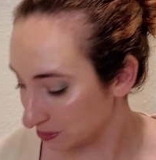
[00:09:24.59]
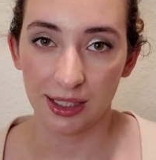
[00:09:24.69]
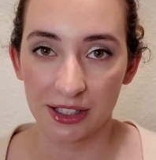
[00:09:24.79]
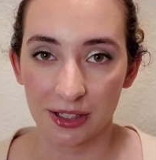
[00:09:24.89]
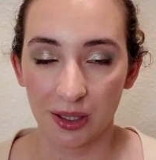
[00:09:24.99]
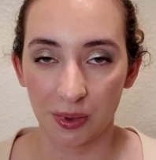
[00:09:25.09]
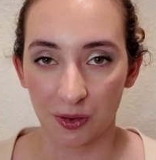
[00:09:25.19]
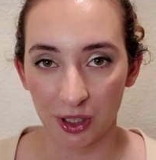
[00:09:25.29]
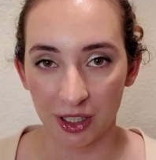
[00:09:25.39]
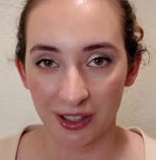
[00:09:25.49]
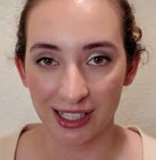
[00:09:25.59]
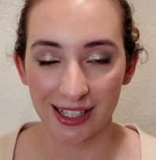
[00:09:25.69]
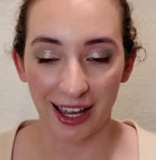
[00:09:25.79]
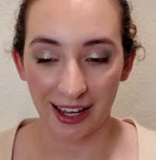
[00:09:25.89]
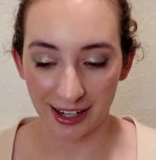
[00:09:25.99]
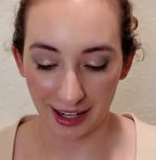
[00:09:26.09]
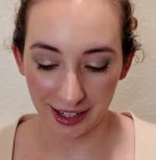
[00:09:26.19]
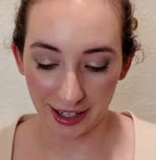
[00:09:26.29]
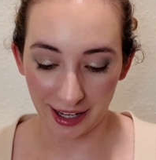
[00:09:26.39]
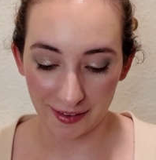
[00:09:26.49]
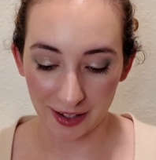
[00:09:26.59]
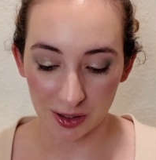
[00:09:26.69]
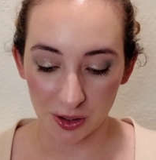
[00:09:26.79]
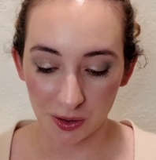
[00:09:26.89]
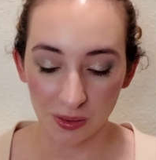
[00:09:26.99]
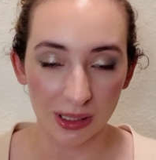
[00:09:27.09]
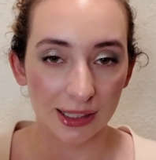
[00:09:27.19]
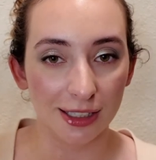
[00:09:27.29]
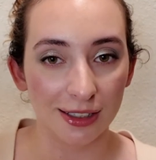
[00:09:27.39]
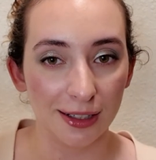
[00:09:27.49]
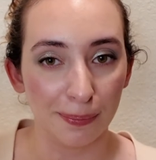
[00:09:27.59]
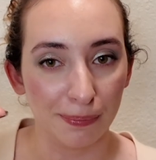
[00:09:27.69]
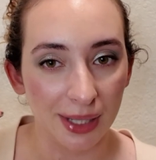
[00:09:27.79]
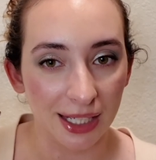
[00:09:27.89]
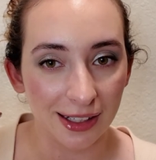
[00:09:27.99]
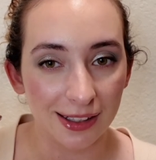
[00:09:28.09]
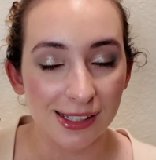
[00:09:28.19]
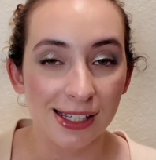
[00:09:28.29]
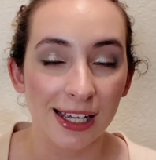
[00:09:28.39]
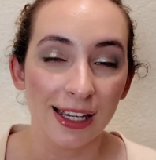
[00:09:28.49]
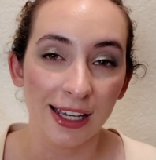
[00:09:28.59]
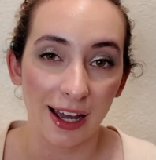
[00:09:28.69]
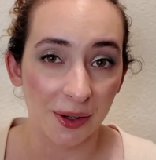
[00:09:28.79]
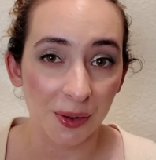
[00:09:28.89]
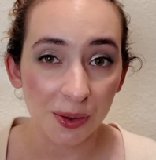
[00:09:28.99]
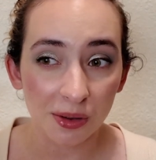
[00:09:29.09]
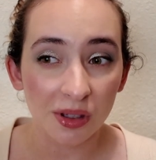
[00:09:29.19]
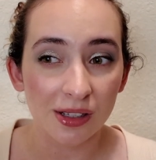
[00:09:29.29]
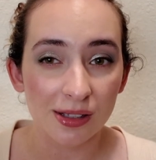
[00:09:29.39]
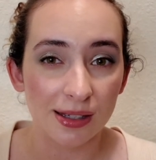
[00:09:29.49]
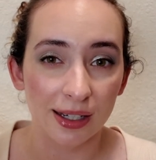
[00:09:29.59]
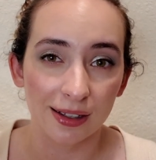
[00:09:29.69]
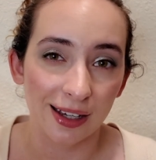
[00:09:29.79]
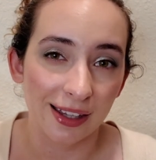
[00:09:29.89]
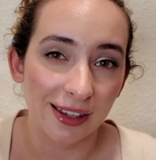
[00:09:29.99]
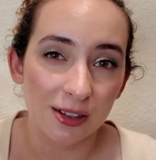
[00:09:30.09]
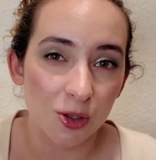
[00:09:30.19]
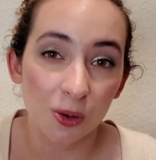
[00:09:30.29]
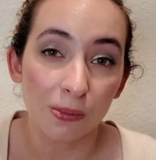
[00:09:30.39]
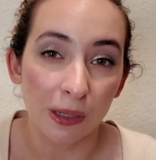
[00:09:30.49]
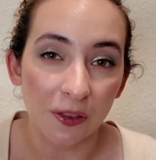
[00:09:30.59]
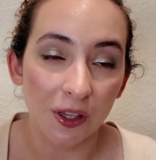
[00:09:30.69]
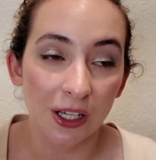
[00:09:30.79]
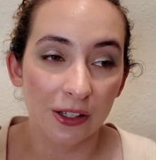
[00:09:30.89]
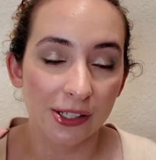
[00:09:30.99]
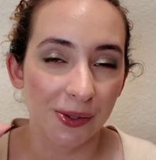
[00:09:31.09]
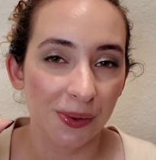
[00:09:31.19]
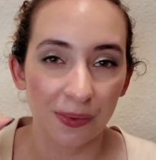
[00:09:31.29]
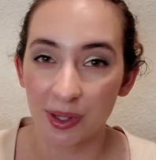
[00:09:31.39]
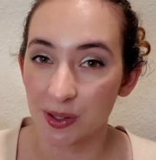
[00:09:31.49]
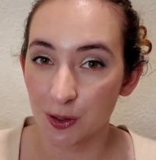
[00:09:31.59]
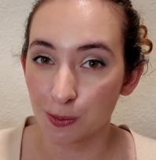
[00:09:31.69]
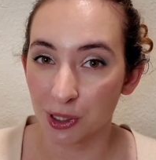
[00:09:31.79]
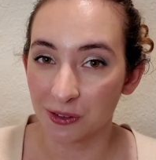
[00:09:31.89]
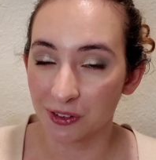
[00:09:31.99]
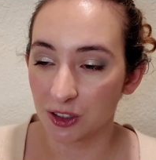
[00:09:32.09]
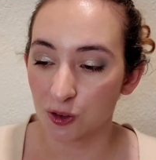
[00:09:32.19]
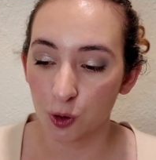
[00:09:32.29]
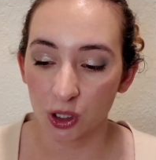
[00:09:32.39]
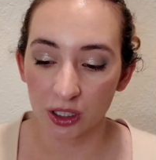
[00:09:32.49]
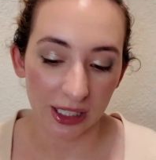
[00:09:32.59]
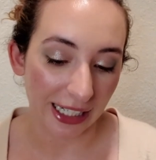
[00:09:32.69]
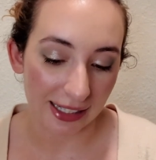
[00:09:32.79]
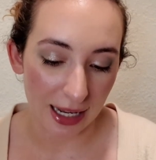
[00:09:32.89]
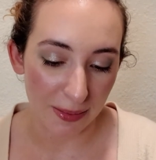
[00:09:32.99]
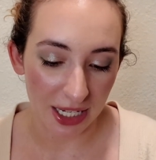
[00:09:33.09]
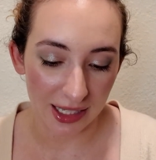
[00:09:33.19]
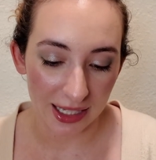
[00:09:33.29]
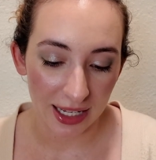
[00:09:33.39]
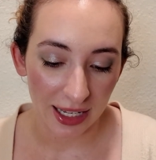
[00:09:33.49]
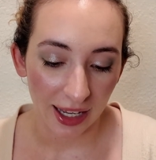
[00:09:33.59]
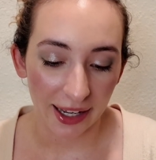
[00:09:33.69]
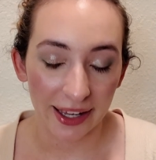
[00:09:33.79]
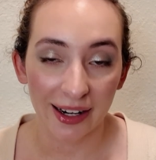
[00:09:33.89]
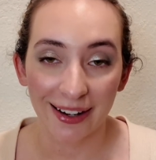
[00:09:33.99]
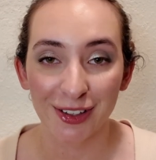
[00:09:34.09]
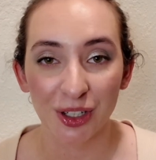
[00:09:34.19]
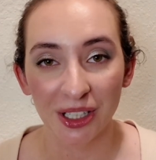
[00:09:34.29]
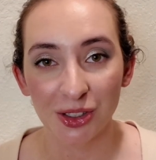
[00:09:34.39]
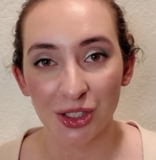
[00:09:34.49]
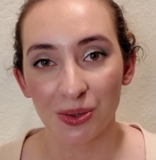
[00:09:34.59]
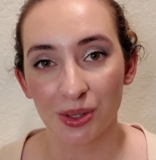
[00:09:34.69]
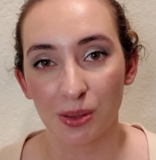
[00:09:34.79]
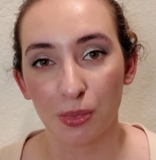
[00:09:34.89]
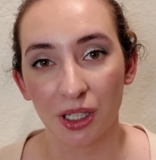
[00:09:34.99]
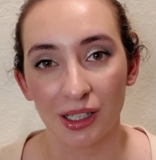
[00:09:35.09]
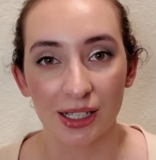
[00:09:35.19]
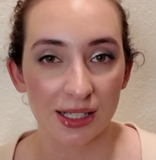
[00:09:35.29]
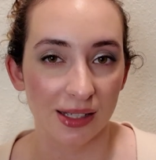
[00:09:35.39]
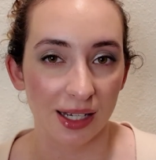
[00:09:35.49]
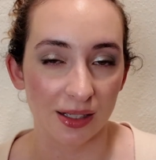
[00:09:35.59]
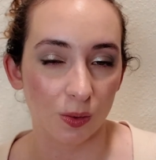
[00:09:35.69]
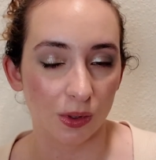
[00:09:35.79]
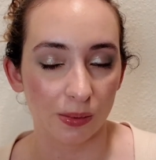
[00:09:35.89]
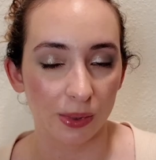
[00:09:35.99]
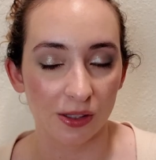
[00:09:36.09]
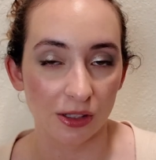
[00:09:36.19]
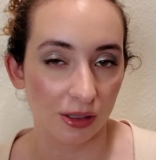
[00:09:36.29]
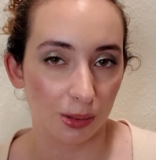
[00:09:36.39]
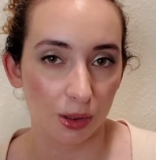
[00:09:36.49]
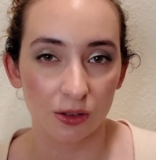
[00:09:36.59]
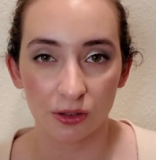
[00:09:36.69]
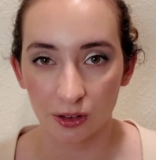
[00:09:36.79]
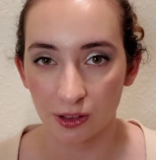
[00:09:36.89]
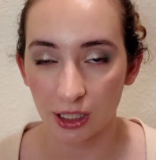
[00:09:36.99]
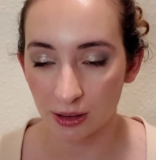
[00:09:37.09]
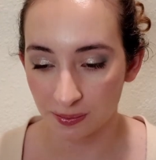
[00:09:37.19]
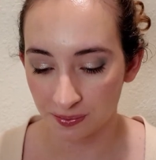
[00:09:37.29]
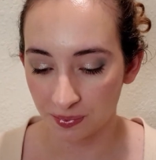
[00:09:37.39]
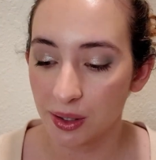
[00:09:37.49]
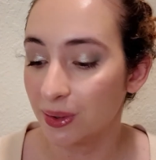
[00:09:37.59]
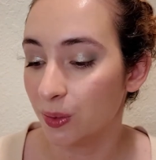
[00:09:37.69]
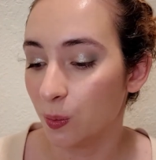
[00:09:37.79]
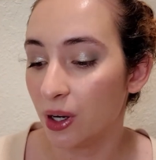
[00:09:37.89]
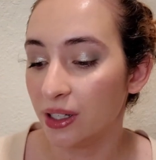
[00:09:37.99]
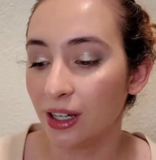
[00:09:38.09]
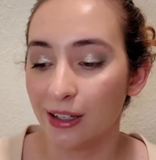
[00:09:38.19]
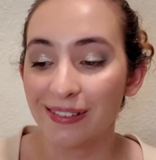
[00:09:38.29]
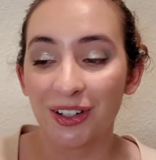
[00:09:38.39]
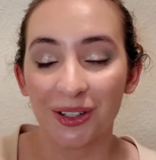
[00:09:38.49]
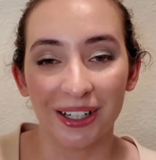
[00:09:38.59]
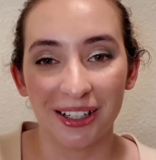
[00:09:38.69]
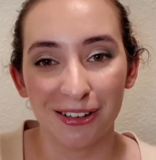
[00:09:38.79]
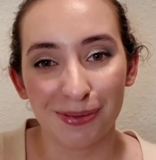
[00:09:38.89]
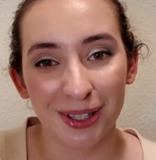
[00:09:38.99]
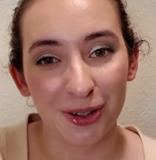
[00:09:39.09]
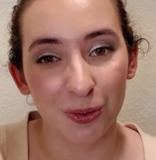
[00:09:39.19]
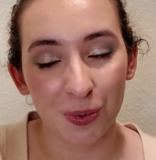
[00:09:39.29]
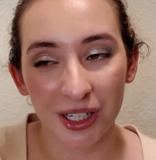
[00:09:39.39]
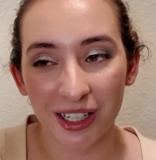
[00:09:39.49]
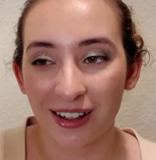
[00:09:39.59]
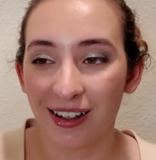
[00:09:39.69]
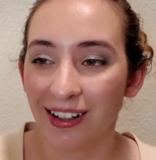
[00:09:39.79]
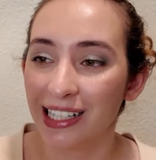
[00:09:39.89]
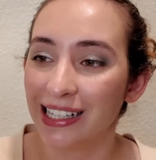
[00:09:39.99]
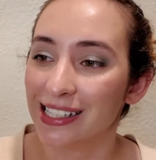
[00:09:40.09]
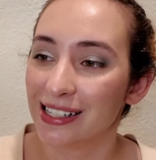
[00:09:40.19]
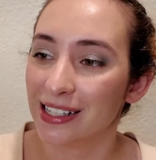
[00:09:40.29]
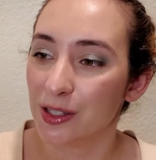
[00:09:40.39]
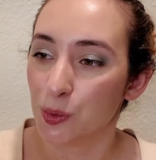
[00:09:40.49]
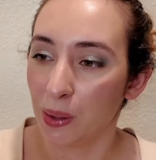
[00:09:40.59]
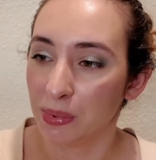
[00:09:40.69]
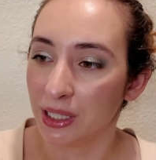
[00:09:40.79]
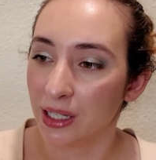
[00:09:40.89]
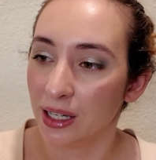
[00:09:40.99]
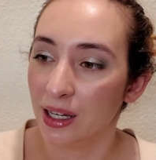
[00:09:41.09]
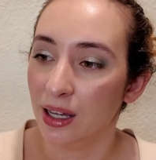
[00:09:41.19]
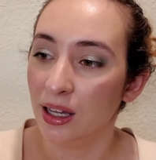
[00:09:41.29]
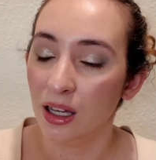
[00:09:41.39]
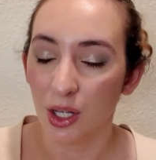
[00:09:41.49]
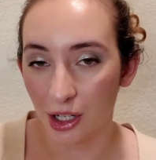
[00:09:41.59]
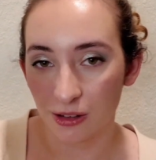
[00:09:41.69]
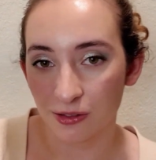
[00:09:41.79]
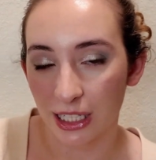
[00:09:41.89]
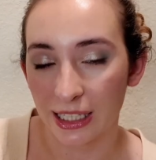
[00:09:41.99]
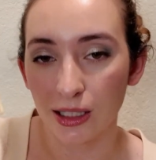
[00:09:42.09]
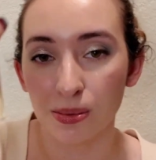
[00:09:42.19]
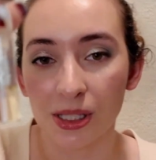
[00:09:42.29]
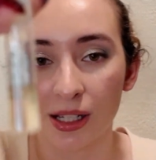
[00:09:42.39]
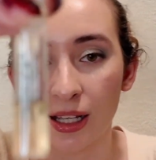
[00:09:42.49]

Let's start with fragrance, and I have 2 little minis. I go through these like I think 2 a month, so this is perfect for the next update, and I try to choose products that will be suitable for fall. So one I've already been working on, this is Replica Autumn Vibes.